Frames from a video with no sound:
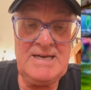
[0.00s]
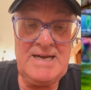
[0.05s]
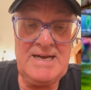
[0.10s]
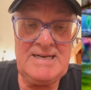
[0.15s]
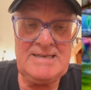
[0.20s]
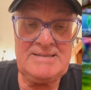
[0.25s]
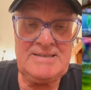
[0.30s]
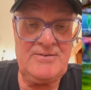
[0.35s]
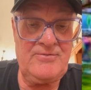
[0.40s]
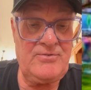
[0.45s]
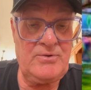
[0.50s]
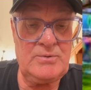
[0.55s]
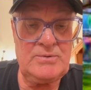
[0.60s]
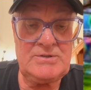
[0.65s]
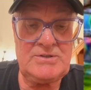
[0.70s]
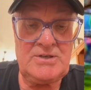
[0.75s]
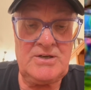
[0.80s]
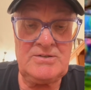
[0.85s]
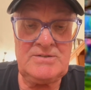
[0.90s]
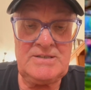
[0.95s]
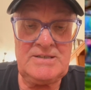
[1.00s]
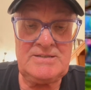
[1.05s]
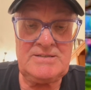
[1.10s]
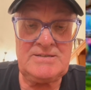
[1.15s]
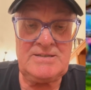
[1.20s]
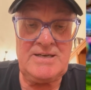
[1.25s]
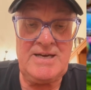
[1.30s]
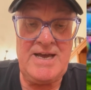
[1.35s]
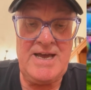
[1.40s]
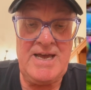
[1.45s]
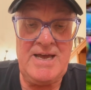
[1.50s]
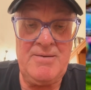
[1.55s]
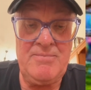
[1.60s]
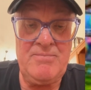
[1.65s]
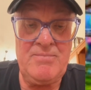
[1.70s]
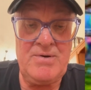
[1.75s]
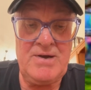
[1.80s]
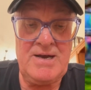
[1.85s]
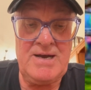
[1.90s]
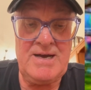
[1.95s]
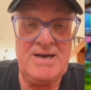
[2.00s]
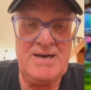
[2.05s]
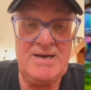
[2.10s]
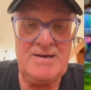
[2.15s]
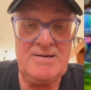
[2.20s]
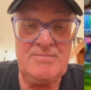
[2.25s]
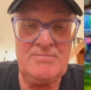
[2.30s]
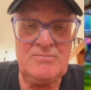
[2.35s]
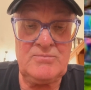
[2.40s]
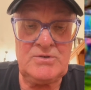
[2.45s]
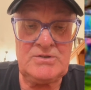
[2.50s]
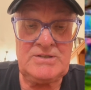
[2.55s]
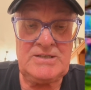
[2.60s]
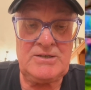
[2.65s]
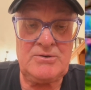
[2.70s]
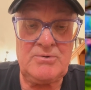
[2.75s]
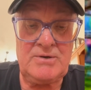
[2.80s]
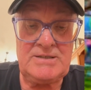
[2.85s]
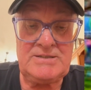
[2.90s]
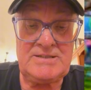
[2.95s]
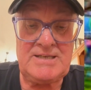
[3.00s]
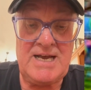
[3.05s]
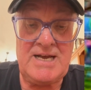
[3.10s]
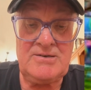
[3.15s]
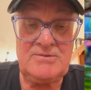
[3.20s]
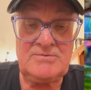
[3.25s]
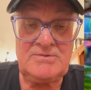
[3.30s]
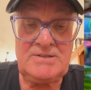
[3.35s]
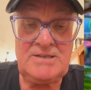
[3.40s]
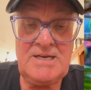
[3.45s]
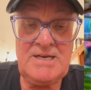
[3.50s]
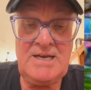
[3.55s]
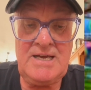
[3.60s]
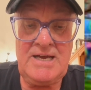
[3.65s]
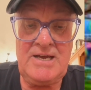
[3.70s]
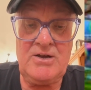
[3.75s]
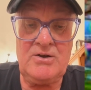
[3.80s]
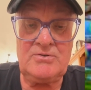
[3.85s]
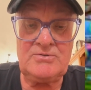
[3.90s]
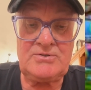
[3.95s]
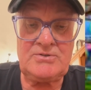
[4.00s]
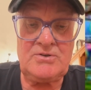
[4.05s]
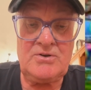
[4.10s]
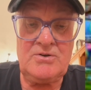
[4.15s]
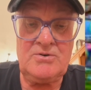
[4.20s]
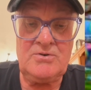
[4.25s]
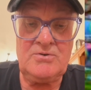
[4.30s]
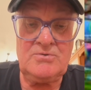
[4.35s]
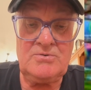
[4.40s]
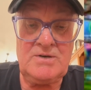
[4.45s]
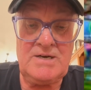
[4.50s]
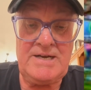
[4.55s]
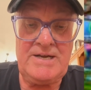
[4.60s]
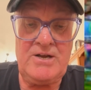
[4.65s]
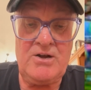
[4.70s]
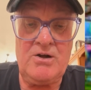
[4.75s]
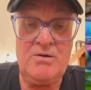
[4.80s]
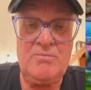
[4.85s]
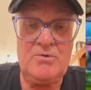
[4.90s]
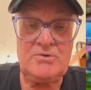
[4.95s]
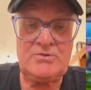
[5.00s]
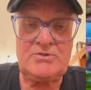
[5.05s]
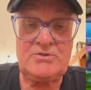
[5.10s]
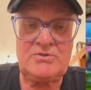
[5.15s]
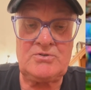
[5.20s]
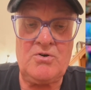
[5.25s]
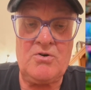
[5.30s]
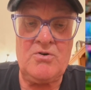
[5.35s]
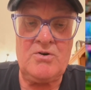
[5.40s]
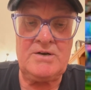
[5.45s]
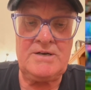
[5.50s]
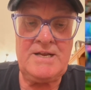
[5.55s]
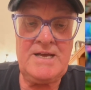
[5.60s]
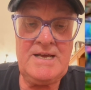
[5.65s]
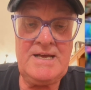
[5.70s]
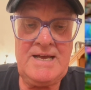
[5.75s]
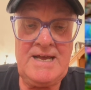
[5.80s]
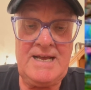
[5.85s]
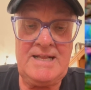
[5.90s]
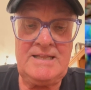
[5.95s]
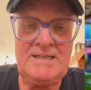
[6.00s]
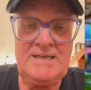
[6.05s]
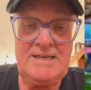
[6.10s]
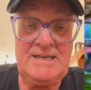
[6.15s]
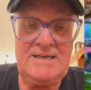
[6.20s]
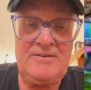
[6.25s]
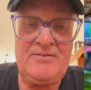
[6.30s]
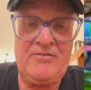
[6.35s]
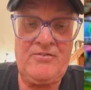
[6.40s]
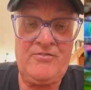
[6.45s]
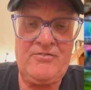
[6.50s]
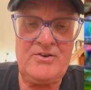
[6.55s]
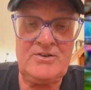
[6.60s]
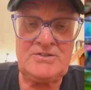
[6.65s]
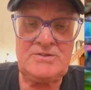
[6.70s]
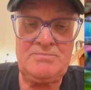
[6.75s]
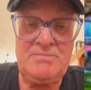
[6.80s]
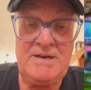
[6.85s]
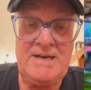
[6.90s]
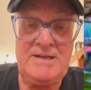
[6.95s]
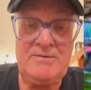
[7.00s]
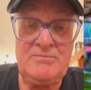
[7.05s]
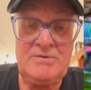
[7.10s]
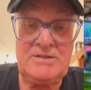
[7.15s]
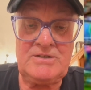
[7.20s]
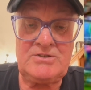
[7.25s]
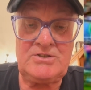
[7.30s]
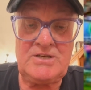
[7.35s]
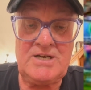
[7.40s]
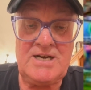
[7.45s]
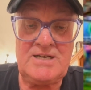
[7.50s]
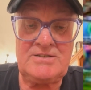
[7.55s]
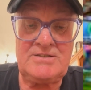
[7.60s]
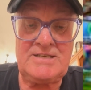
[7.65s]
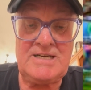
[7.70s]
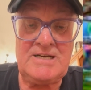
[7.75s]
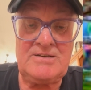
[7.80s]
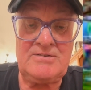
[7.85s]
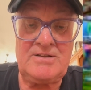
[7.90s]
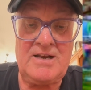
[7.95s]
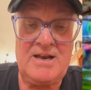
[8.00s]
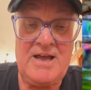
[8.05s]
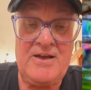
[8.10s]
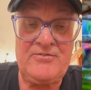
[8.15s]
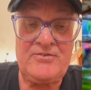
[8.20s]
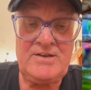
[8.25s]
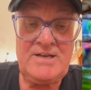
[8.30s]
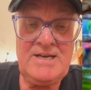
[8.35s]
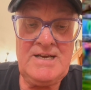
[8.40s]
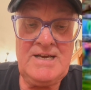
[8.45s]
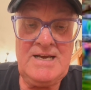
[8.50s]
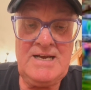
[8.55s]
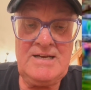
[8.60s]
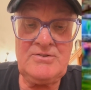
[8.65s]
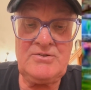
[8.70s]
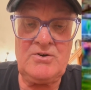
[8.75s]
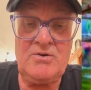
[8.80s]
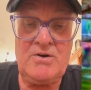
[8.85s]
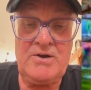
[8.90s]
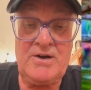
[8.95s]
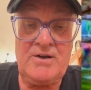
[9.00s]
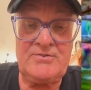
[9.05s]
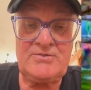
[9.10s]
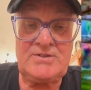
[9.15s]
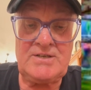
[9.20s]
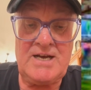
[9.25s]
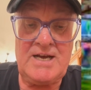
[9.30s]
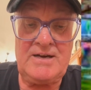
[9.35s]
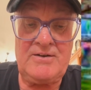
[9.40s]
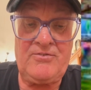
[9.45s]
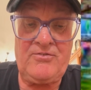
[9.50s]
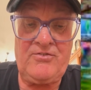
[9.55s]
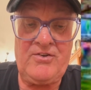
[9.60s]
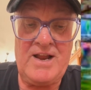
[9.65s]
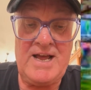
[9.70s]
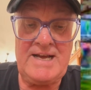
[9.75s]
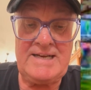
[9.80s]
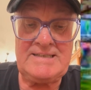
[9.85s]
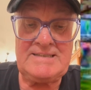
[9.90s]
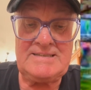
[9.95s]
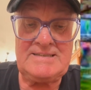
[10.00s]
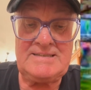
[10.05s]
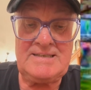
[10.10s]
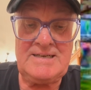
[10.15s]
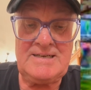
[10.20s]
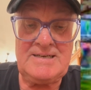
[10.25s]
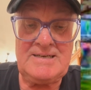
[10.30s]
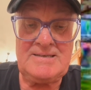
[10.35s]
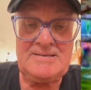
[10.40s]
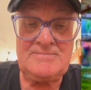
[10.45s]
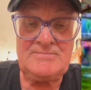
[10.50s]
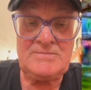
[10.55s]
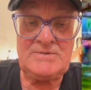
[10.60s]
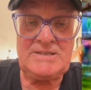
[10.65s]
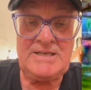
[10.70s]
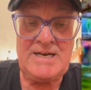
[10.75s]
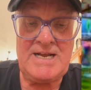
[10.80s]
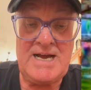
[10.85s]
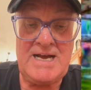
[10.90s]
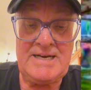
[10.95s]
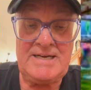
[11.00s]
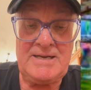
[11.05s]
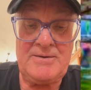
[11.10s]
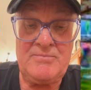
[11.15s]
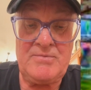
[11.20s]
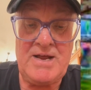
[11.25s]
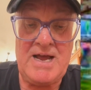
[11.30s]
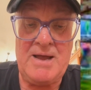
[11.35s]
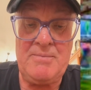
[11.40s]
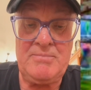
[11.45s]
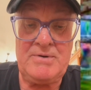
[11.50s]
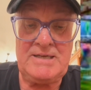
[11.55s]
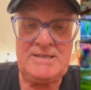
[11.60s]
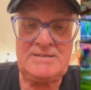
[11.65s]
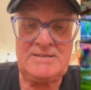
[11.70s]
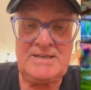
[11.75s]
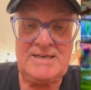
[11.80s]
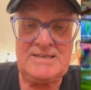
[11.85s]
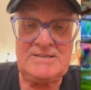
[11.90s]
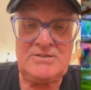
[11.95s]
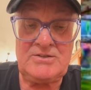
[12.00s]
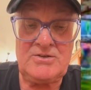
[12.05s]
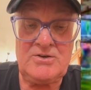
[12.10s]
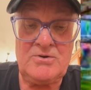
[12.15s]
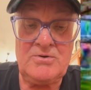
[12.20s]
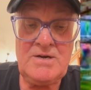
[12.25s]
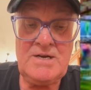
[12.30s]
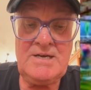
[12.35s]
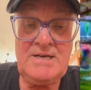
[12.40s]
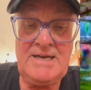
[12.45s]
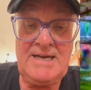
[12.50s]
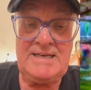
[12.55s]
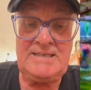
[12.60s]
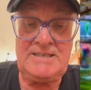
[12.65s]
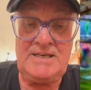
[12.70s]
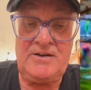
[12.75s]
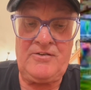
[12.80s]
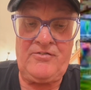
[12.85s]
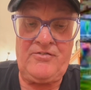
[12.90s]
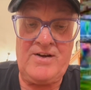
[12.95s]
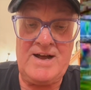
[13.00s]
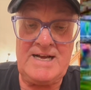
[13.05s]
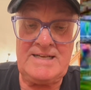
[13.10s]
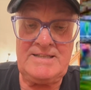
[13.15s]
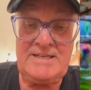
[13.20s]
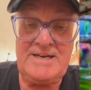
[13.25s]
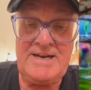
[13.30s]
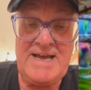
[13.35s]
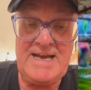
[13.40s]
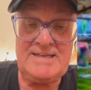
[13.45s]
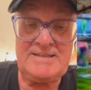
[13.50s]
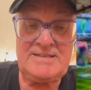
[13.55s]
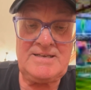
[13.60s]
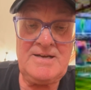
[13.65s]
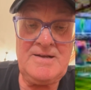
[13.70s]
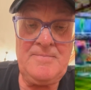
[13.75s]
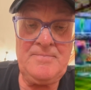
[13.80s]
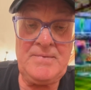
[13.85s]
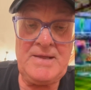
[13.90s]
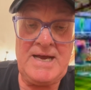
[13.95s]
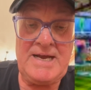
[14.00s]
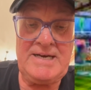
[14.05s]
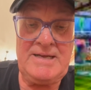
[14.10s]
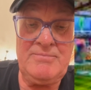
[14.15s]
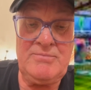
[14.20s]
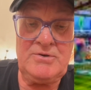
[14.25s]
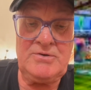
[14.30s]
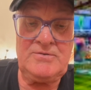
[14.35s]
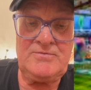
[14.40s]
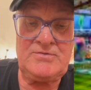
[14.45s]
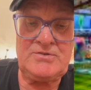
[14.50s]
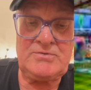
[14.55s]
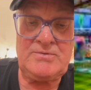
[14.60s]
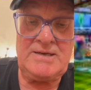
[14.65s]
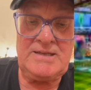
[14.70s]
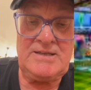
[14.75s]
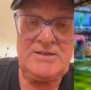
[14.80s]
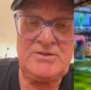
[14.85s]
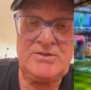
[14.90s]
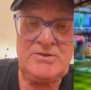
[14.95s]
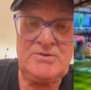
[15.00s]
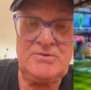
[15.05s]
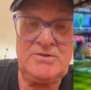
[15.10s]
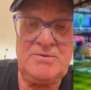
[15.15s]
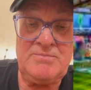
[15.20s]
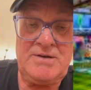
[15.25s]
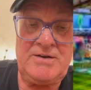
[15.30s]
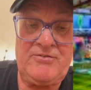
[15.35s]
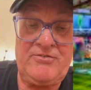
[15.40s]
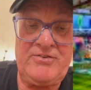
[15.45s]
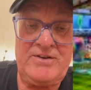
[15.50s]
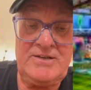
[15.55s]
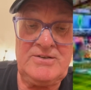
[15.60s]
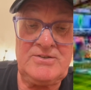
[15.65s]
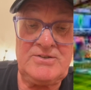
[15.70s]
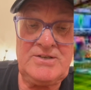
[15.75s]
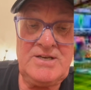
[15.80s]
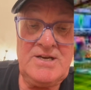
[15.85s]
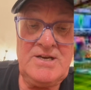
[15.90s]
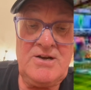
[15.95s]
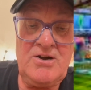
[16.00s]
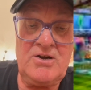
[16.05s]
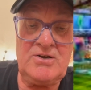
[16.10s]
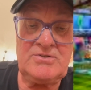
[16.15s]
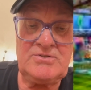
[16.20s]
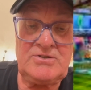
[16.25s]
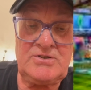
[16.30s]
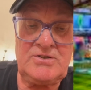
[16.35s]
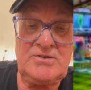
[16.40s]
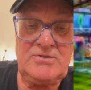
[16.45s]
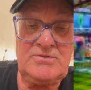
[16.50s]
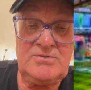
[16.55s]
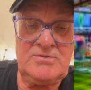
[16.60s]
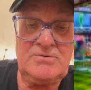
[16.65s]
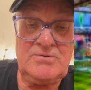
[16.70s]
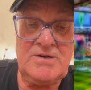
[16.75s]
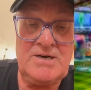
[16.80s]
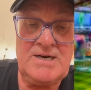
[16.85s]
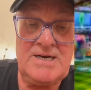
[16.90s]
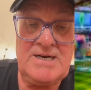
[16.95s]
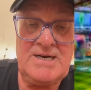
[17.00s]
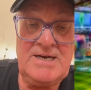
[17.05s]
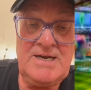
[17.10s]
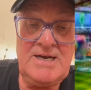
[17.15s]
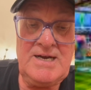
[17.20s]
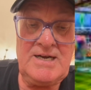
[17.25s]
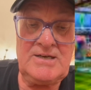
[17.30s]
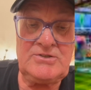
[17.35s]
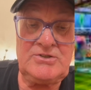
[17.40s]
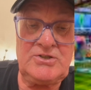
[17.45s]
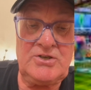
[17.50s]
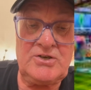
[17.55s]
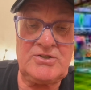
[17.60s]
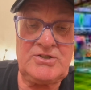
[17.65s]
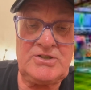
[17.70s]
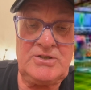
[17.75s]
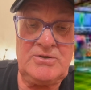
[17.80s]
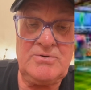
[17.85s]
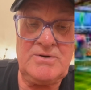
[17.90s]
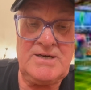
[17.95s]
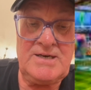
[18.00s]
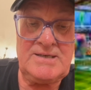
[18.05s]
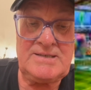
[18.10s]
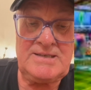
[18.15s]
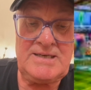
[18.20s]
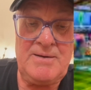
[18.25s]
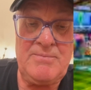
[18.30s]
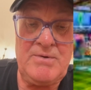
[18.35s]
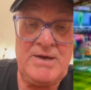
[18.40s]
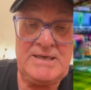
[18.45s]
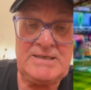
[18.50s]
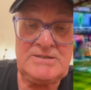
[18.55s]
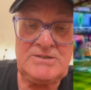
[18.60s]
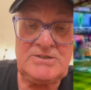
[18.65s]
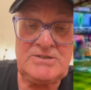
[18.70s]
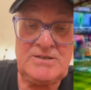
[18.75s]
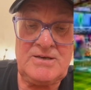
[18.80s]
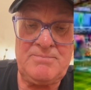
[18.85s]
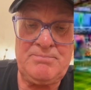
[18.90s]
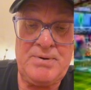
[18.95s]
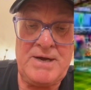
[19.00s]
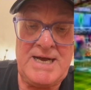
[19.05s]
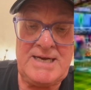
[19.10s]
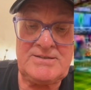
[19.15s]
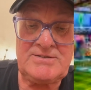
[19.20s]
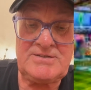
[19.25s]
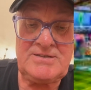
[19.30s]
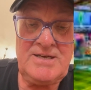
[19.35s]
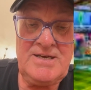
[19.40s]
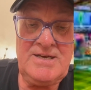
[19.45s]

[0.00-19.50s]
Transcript: His influence on this game um, was equally sound. He also uh, he almost scored in the first minute with a charge down the left, though an offside flag um, denied him. Nine minutes later, though, he did find the net and he moved sweetly through the midfield onto uh, a Joshua Kimmich pass